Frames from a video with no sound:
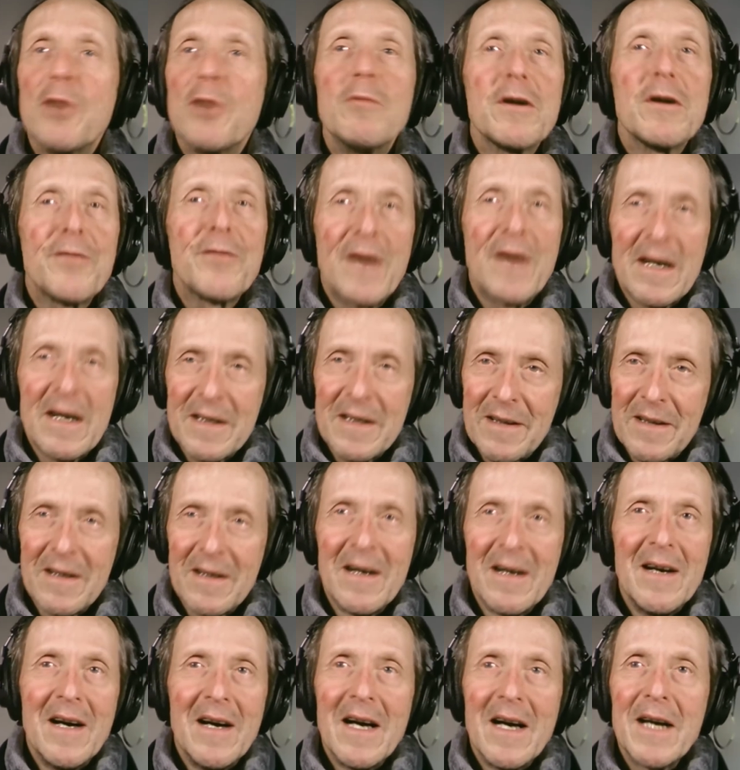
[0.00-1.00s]
much faster.
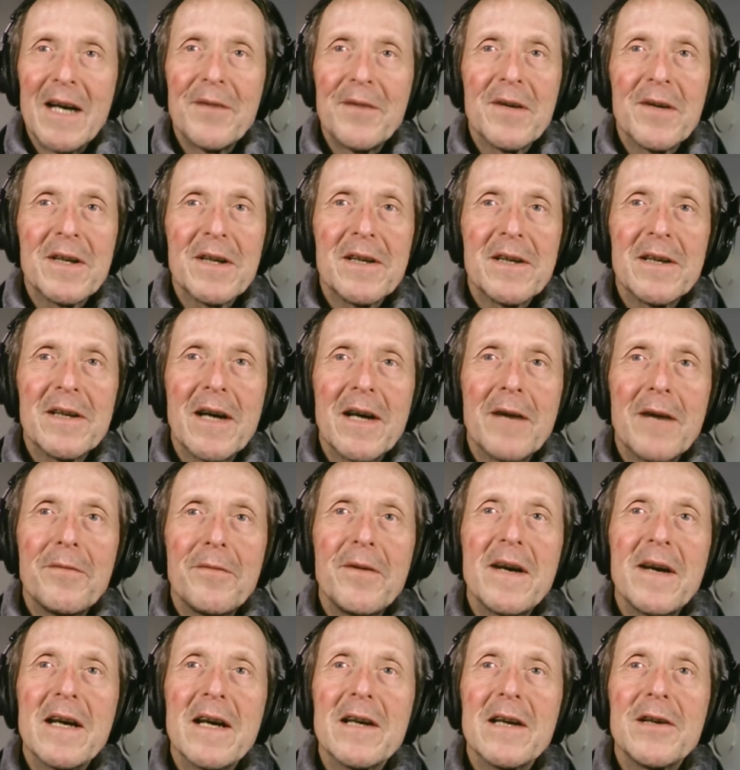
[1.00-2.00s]
It was I
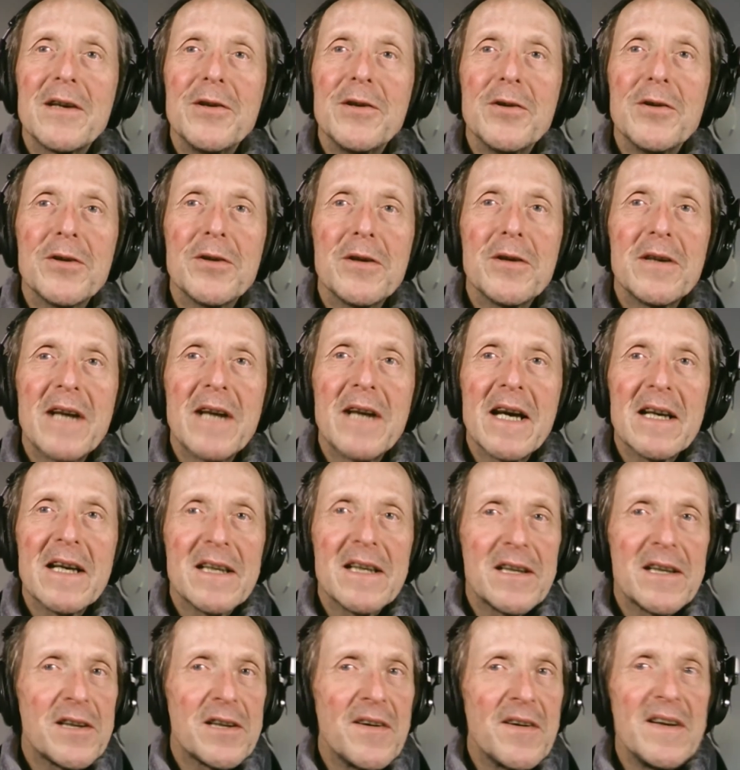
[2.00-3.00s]
think it used to take
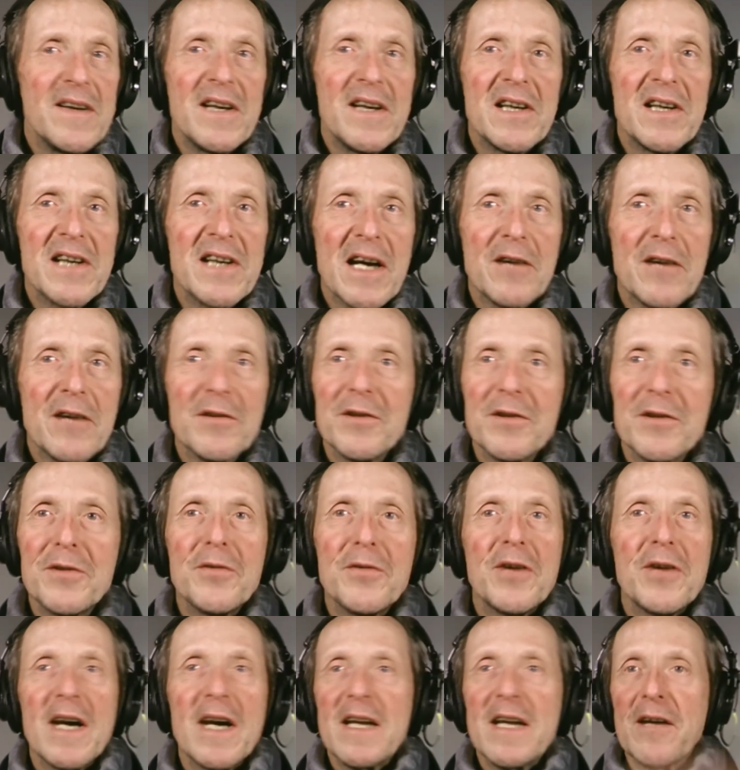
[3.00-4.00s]
20 seconds
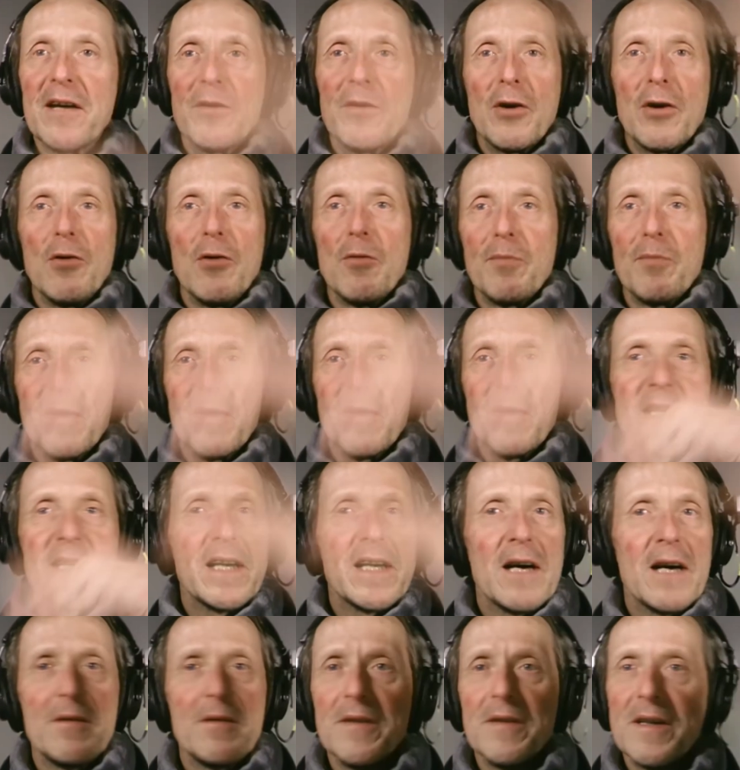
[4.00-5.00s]
to get a whole page.
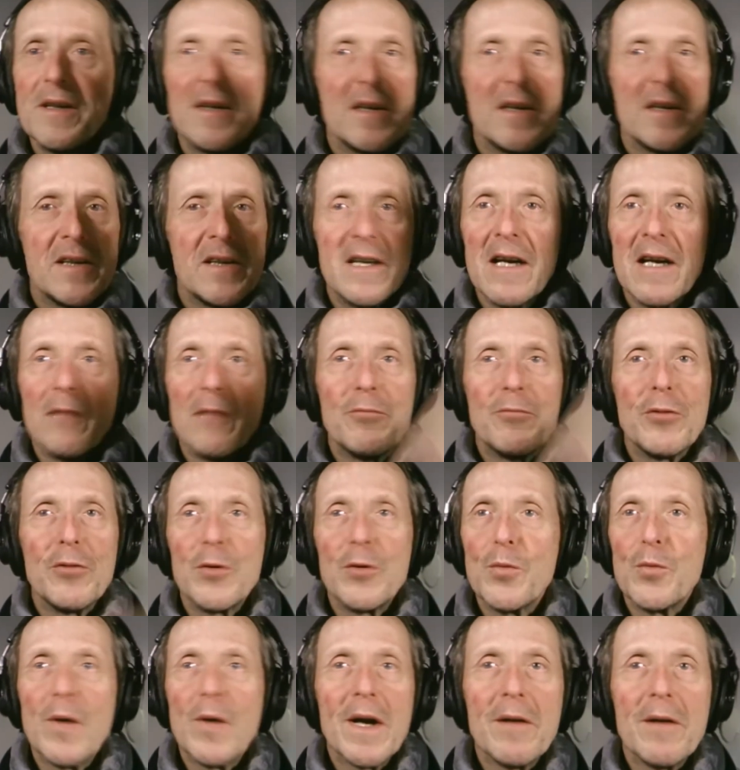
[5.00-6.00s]
Now it's
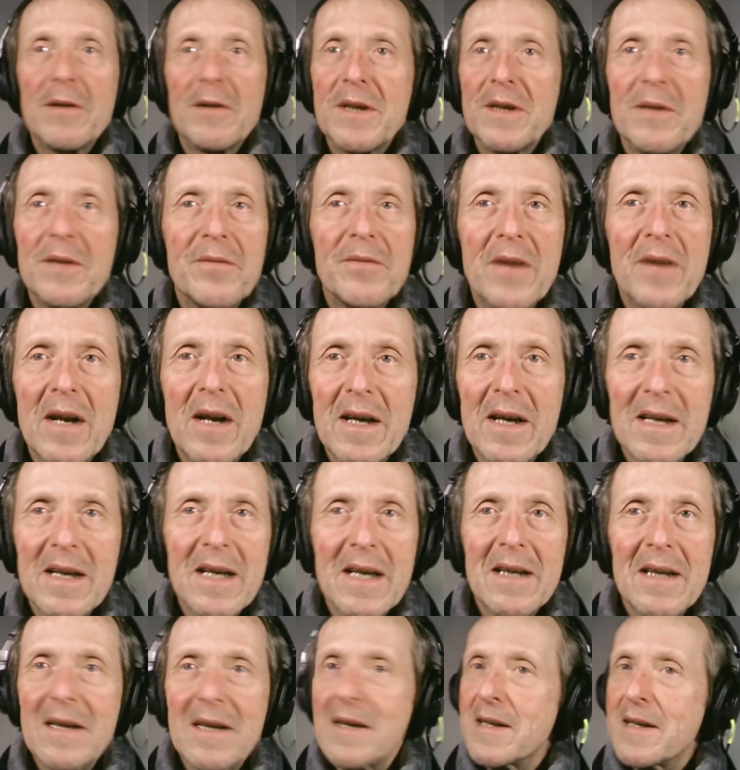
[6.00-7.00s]
0.1 or something like
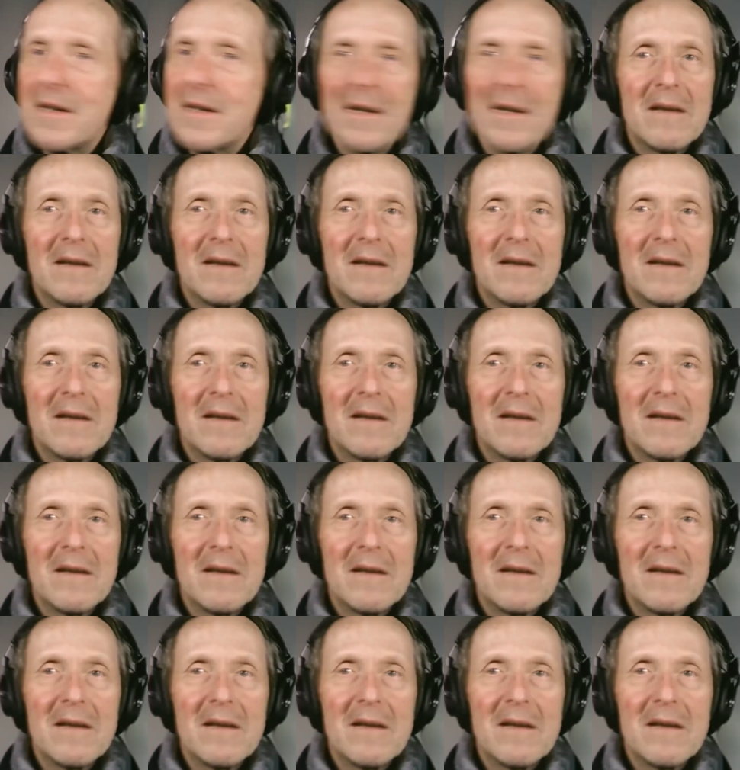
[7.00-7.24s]
that. It's